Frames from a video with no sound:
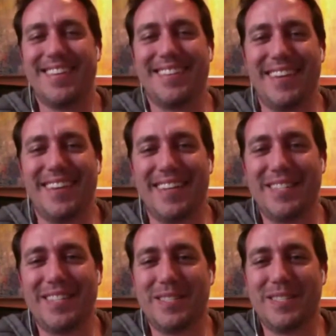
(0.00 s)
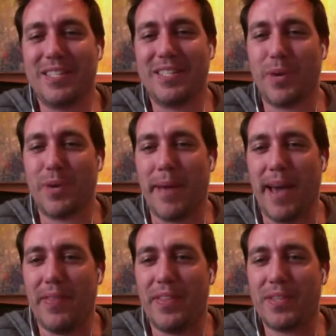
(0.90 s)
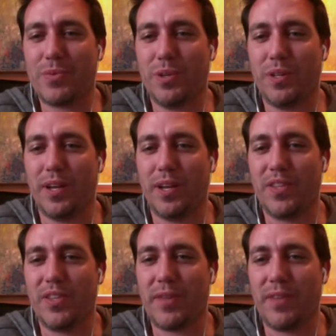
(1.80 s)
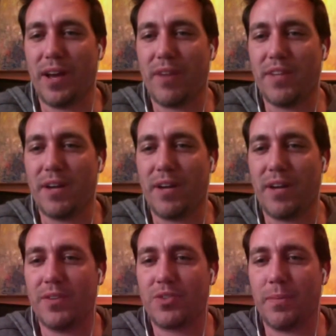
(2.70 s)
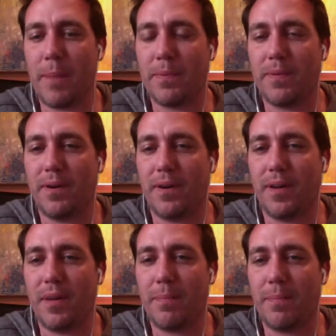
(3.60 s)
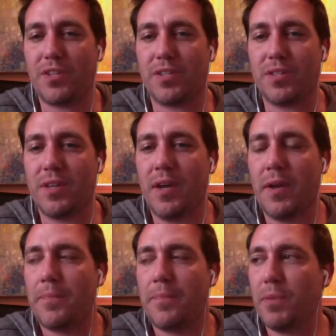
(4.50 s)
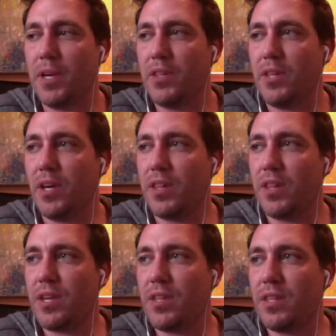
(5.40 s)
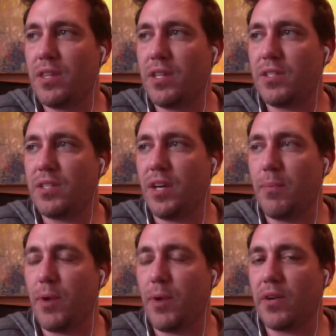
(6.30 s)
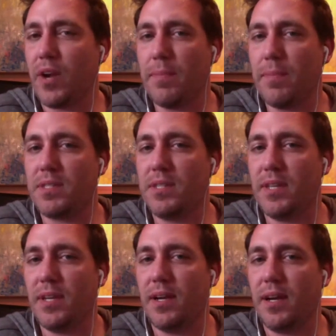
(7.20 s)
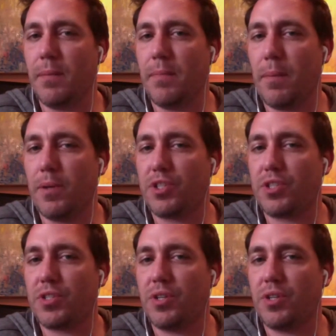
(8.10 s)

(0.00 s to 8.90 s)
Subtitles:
Yeah, this is pretty bad. This will have a lot of downstream implications. But the thing that Brian Krebs published